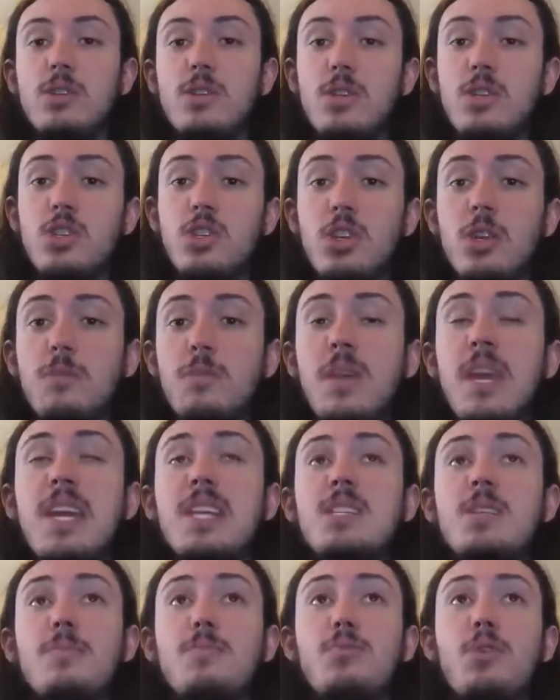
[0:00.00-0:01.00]
So this should be a
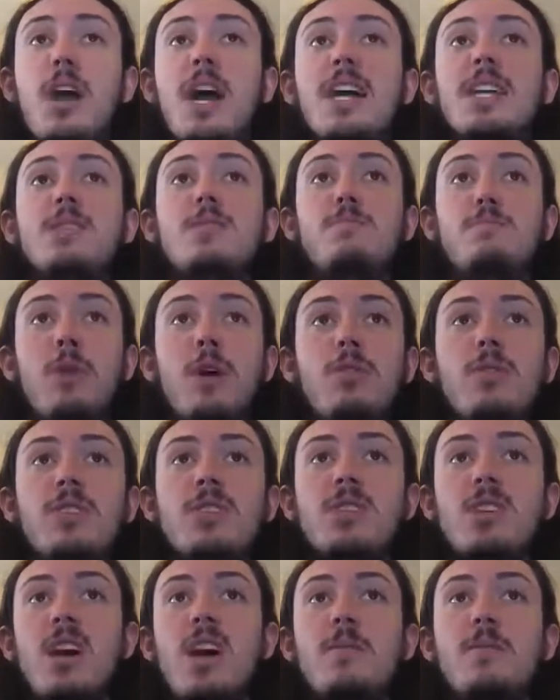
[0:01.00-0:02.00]
surprise
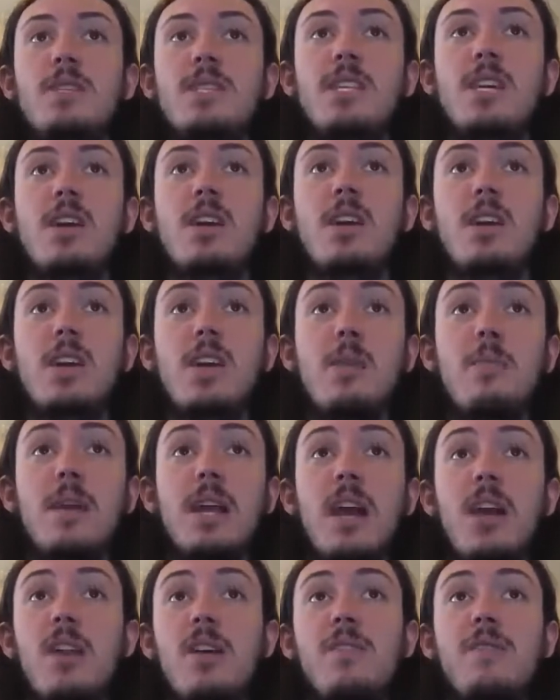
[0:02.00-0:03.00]
bonus commentary
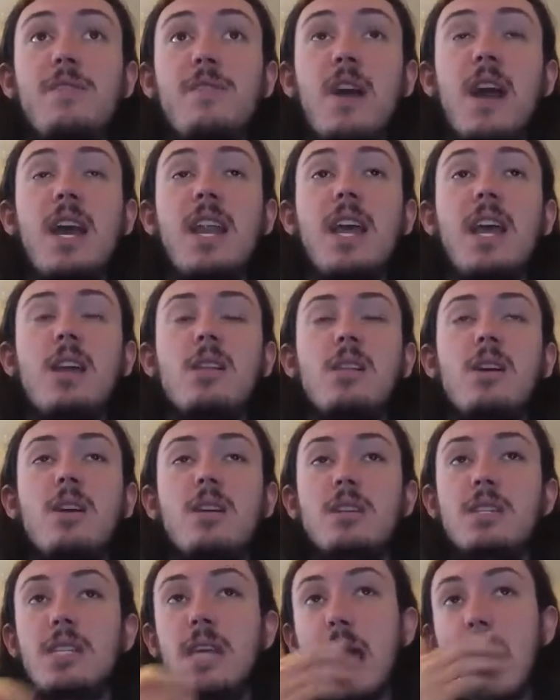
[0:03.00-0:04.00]
coming out on Friday
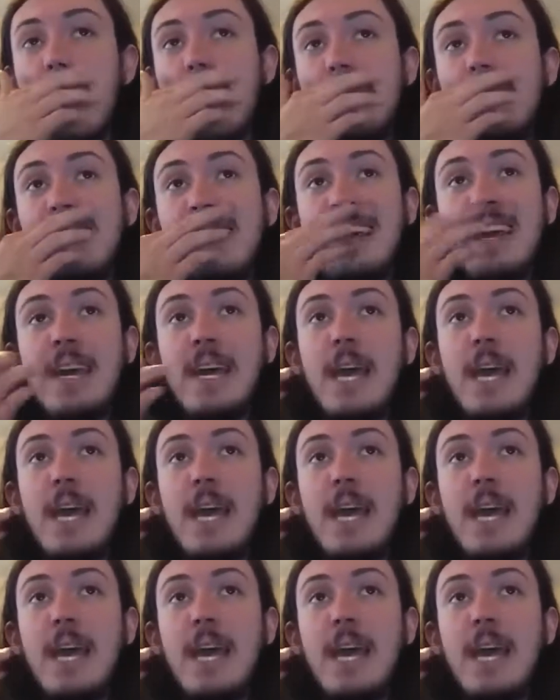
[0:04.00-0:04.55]
alongside